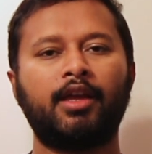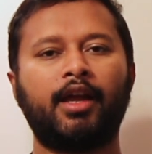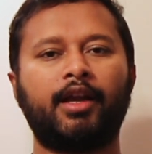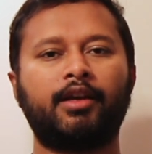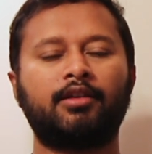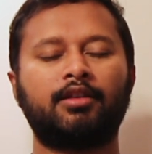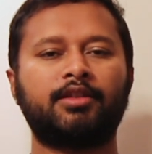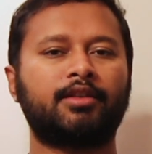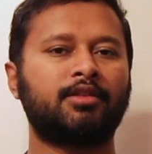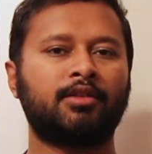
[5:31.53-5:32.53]
and
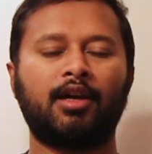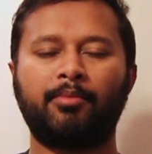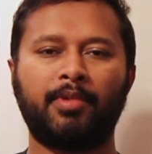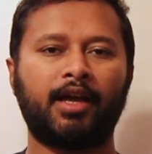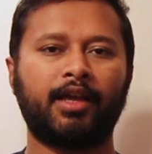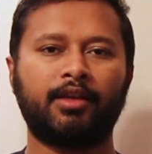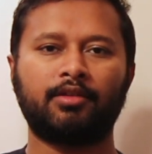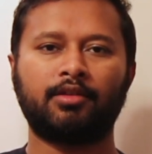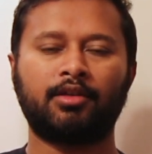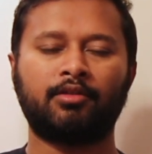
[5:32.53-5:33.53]
just apply
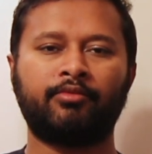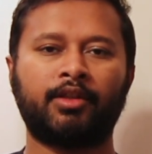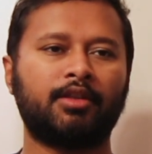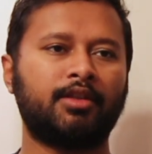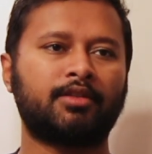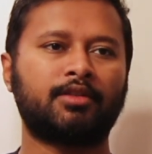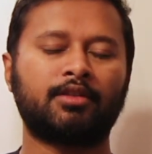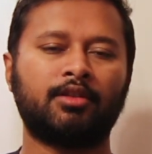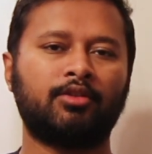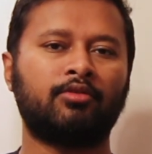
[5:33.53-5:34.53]
when these
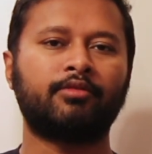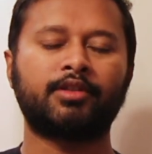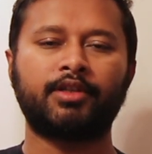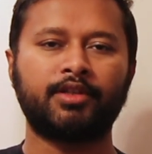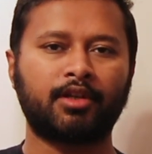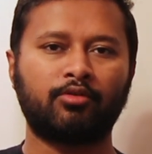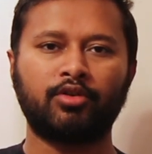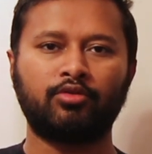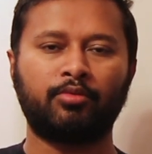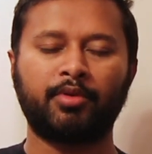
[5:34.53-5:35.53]
universities are
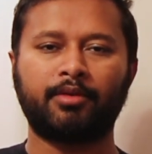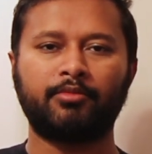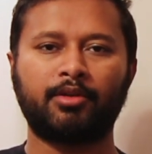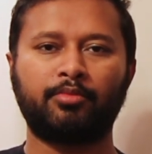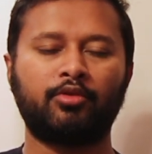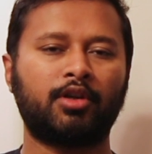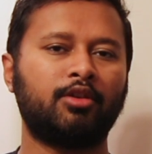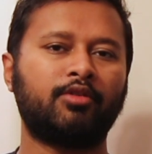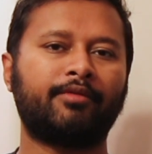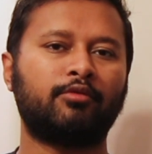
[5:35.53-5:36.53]
going to open up their portal.
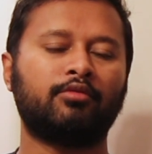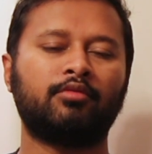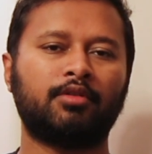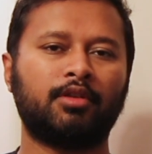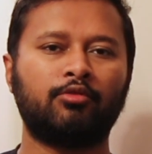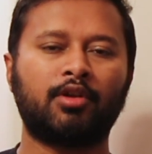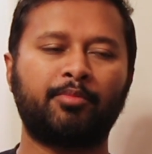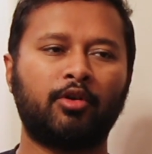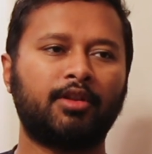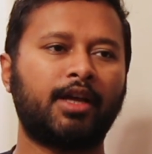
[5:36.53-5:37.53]
You have to look
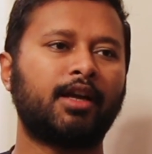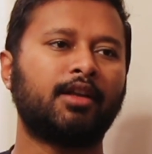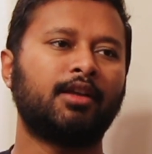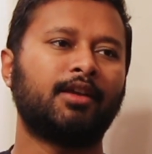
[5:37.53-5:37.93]
upon that.